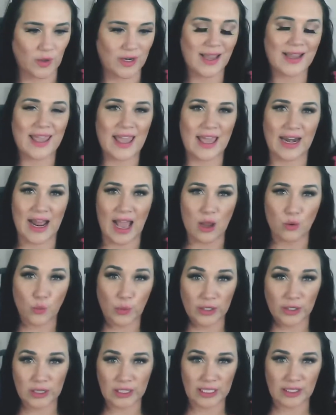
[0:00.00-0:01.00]
Again, I
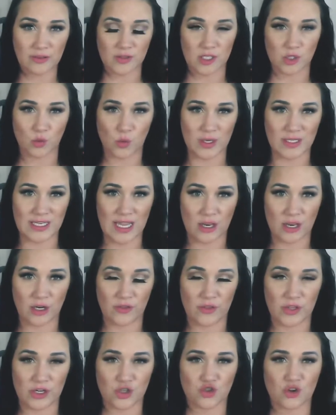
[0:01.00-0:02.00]
will link this one down in the
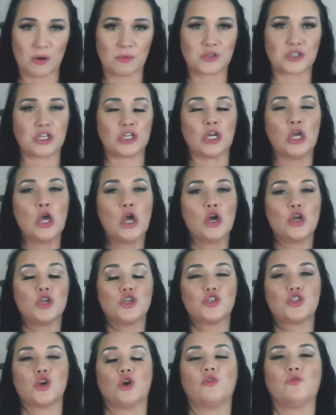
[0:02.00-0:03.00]
description.
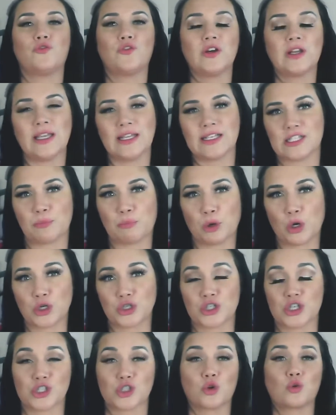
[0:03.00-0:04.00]
Don't forget to
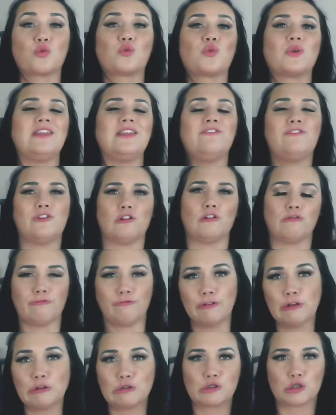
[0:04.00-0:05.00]
purchase refill
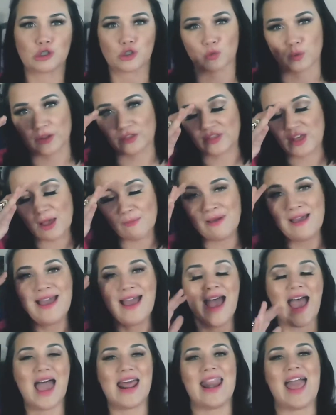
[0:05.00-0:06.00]
filters with them.
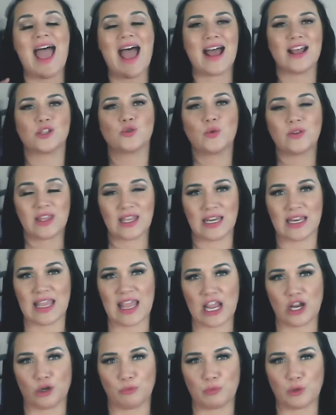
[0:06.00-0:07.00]
And as with any
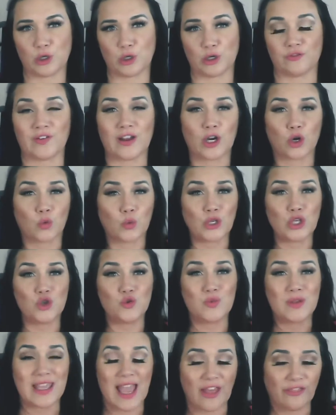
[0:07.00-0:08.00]
air purifier, when you
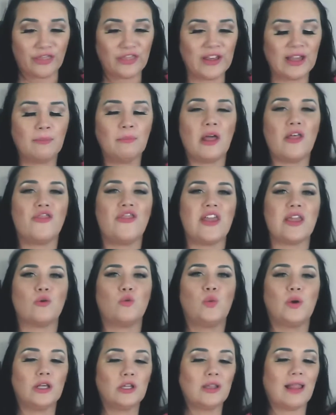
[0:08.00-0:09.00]
get them, they
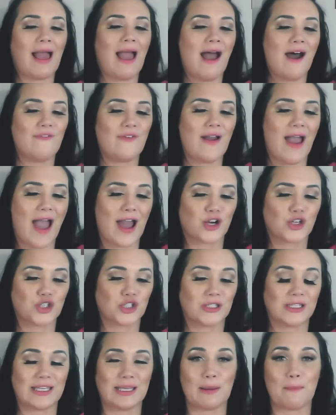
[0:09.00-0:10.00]
will have
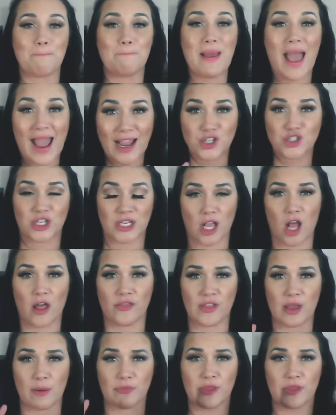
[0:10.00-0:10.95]
actually packaging on them.